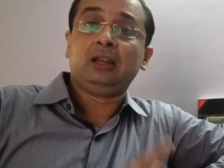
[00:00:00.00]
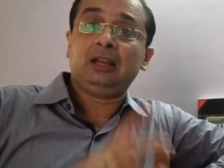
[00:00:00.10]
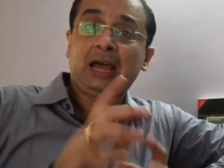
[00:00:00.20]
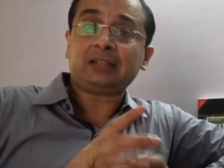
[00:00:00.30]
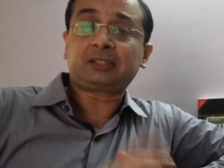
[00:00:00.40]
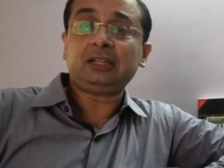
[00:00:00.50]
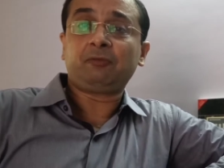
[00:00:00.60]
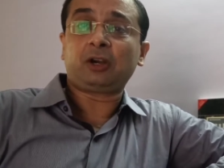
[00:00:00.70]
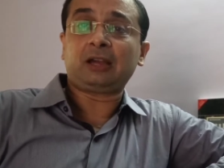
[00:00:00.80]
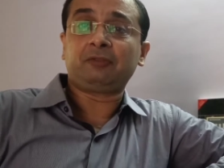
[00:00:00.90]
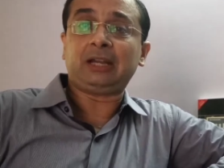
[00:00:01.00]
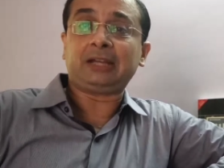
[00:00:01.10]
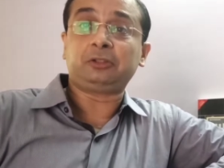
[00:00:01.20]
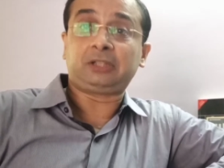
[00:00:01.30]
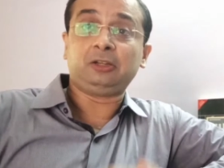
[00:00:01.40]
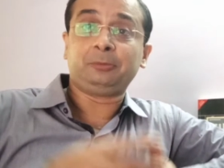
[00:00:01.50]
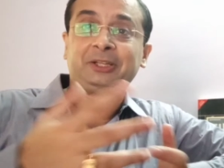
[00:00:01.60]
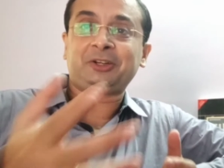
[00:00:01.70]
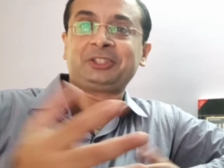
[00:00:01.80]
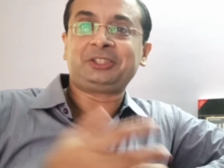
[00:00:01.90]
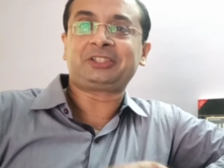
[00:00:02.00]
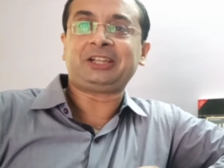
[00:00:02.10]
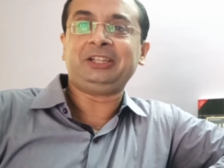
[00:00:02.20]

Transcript: Lastly, what I would like to tell you because it is an